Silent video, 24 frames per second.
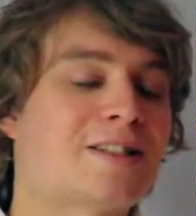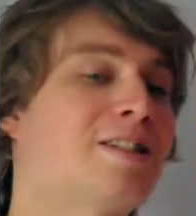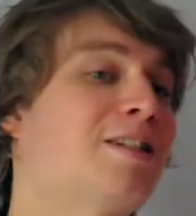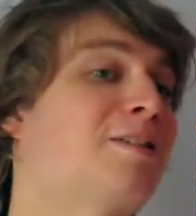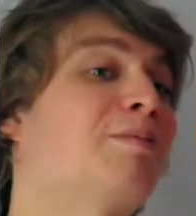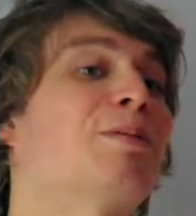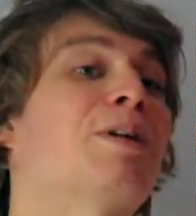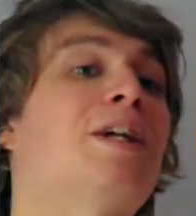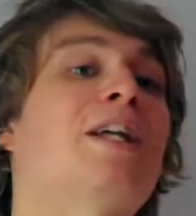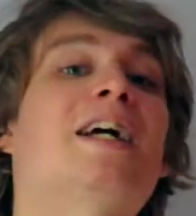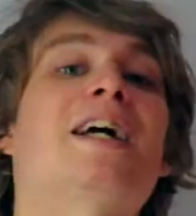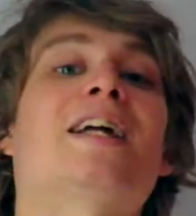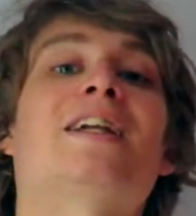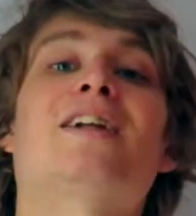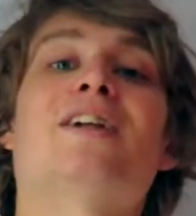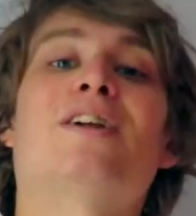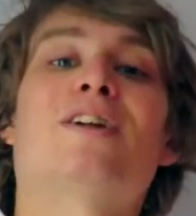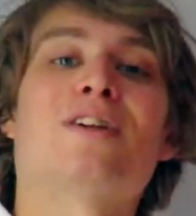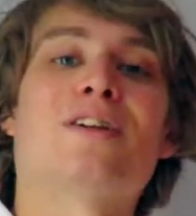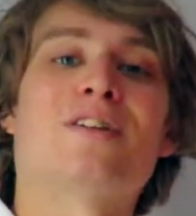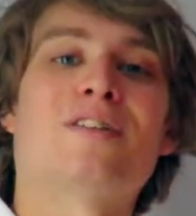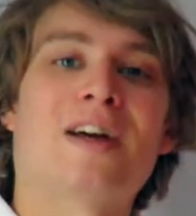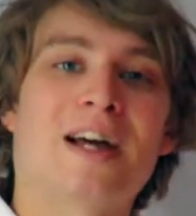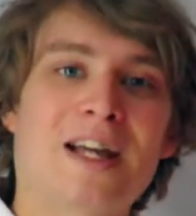I'm going to get a
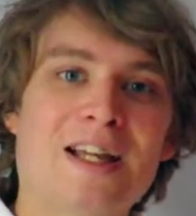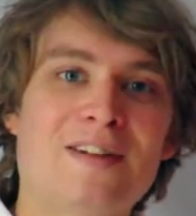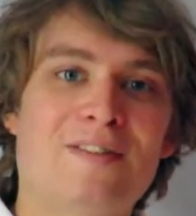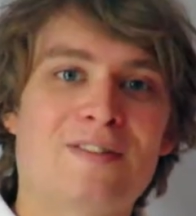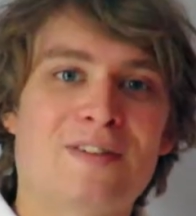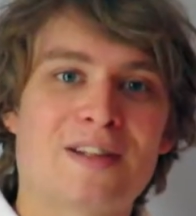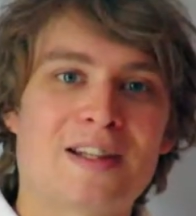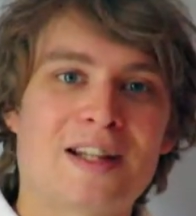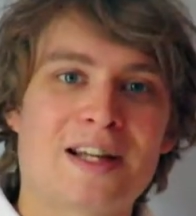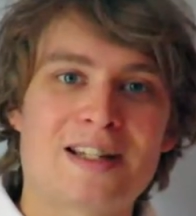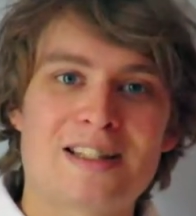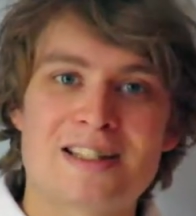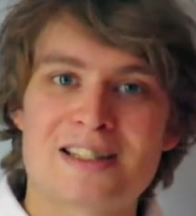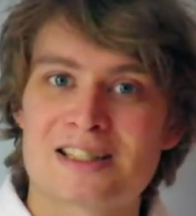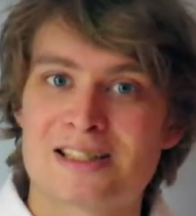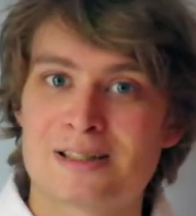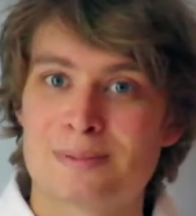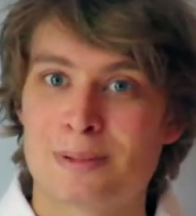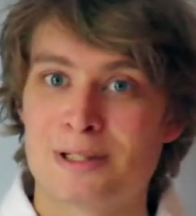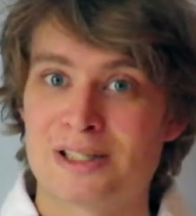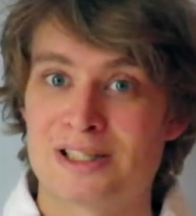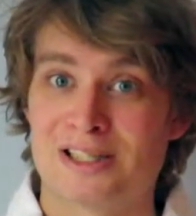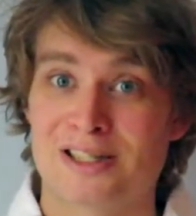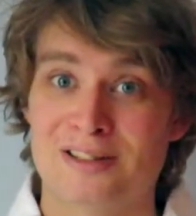lot of hate for that,
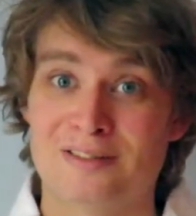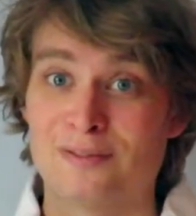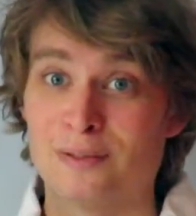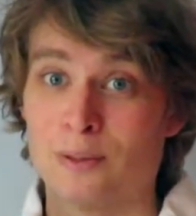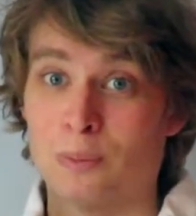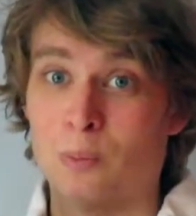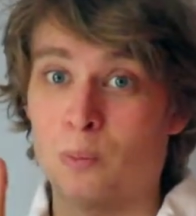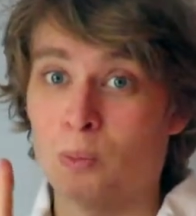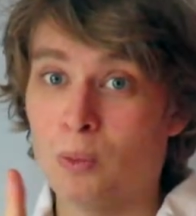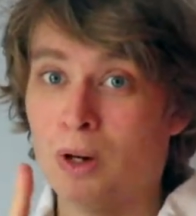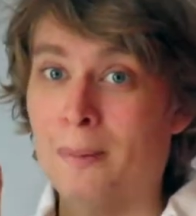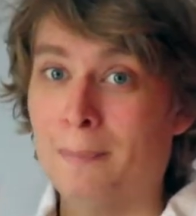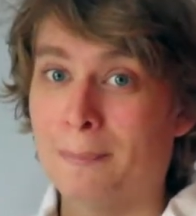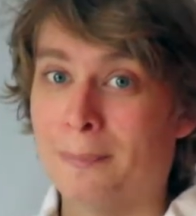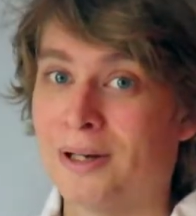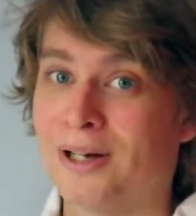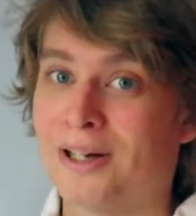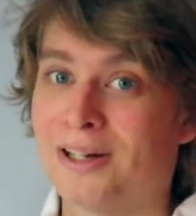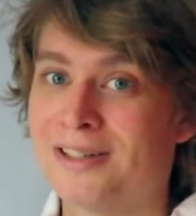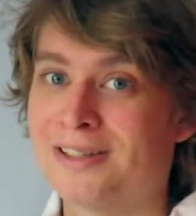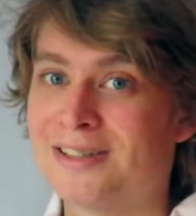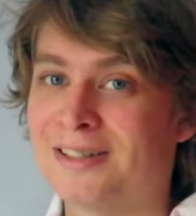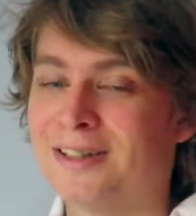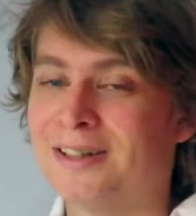especially from one
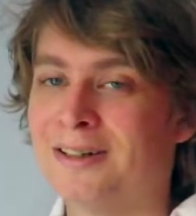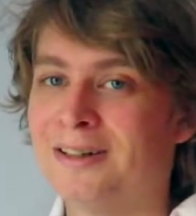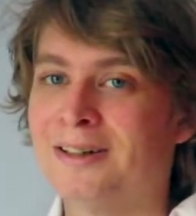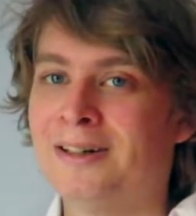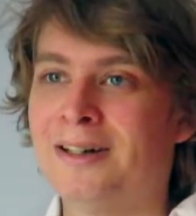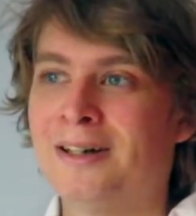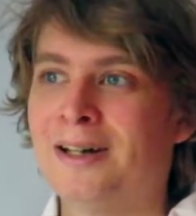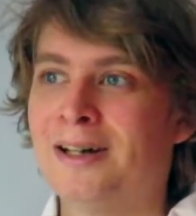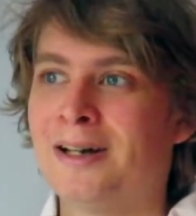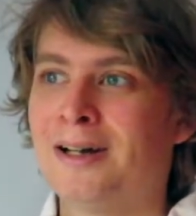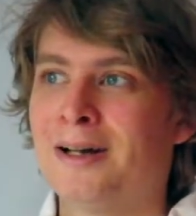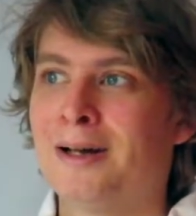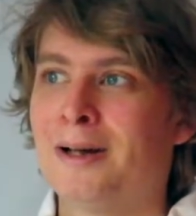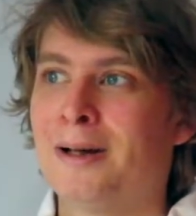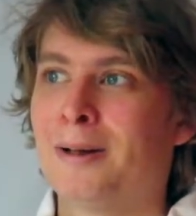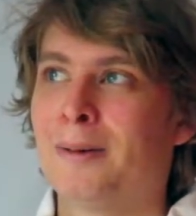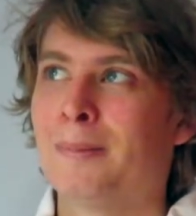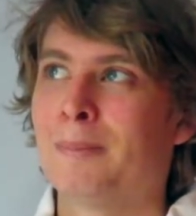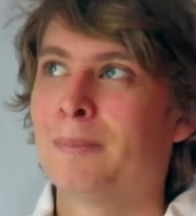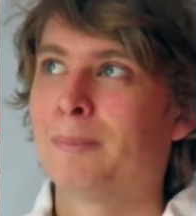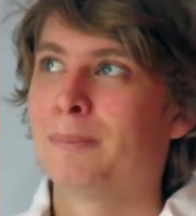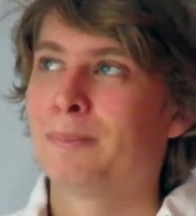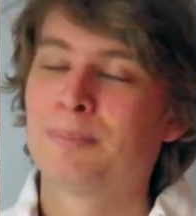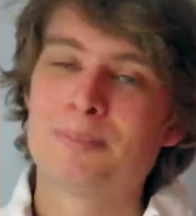person,
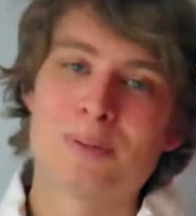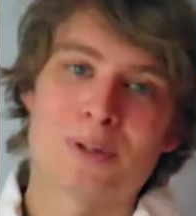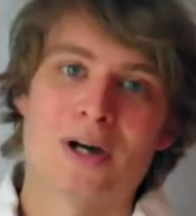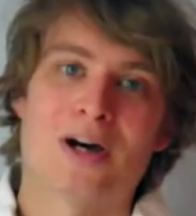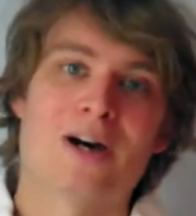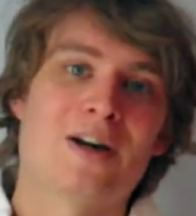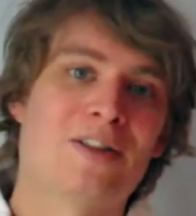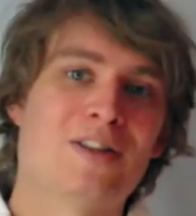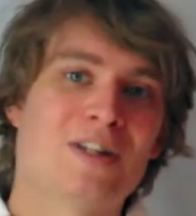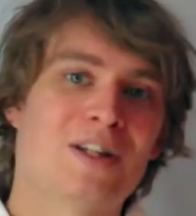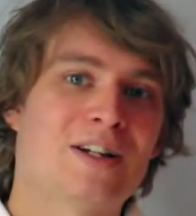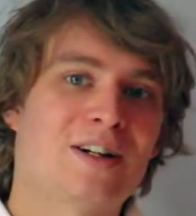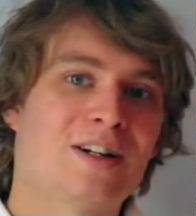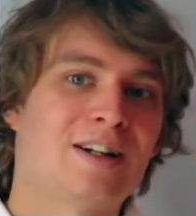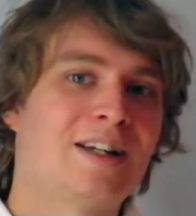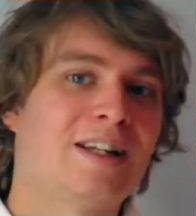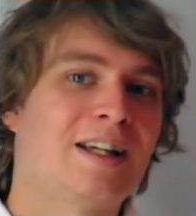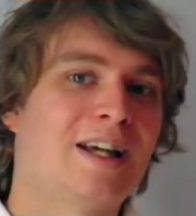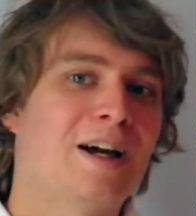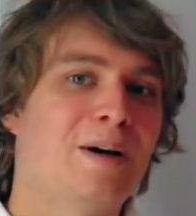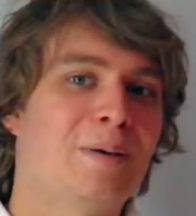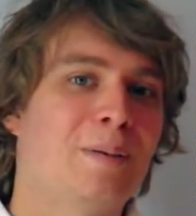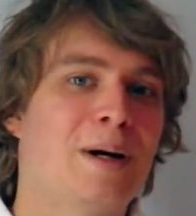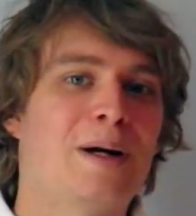but I think I can
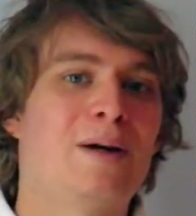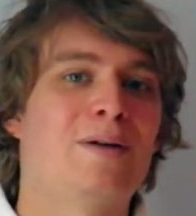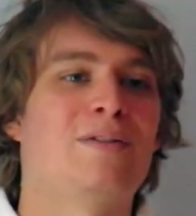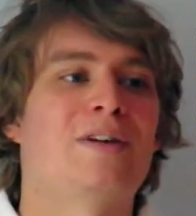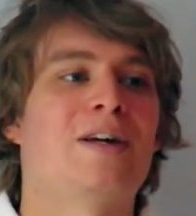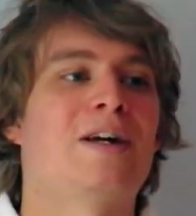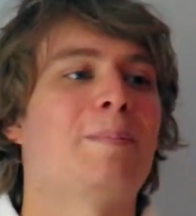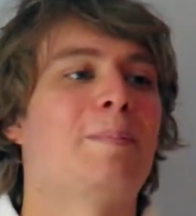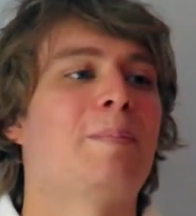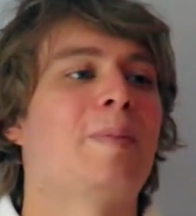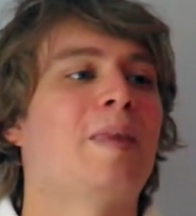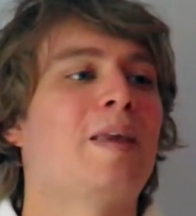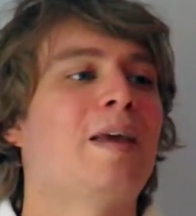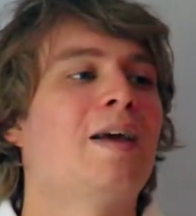get away with it.